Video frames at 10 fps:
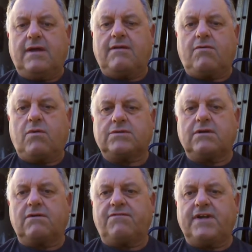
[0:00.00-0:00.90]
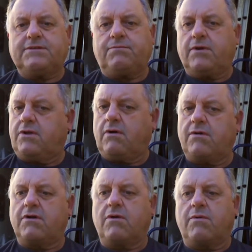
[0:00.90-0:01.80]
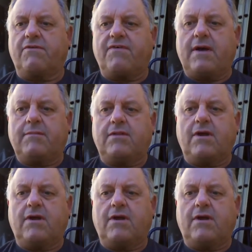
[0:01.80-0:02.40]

and of course on Facebook, you already know where to find me